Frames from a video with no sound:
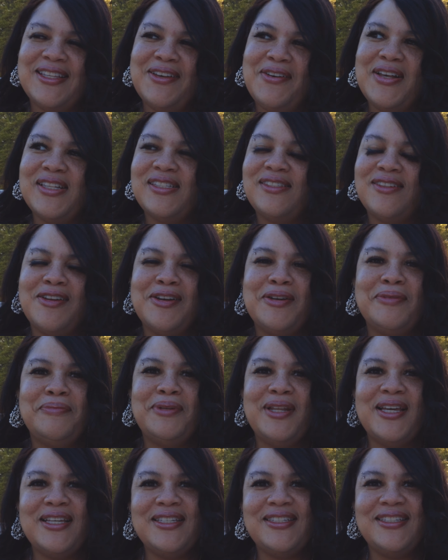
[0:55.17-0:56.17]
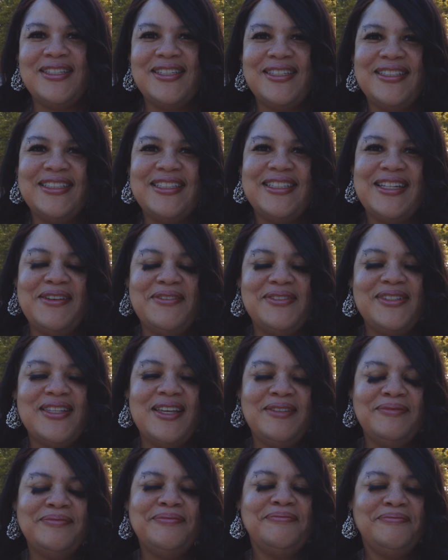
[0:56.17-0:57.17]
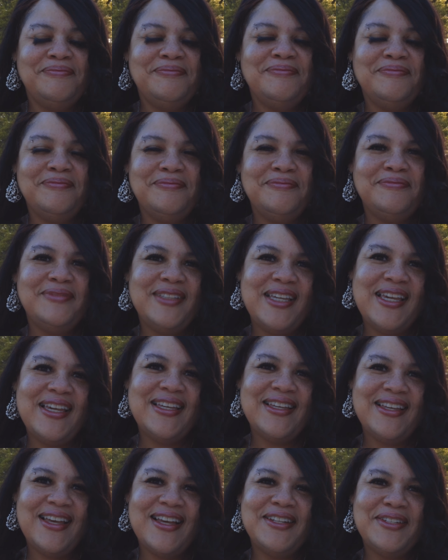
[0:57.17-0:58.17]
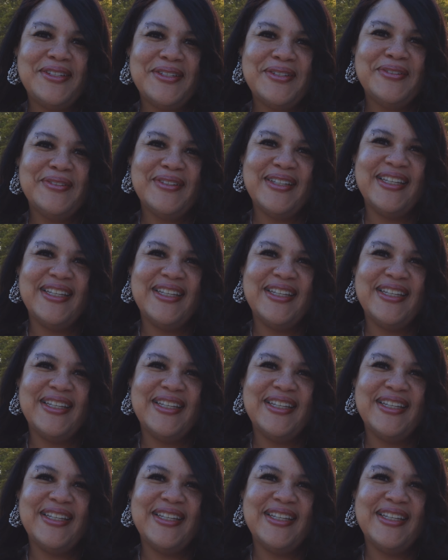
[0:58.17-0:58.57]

so I started blushing and I was like, mm hmm, yeah, I do.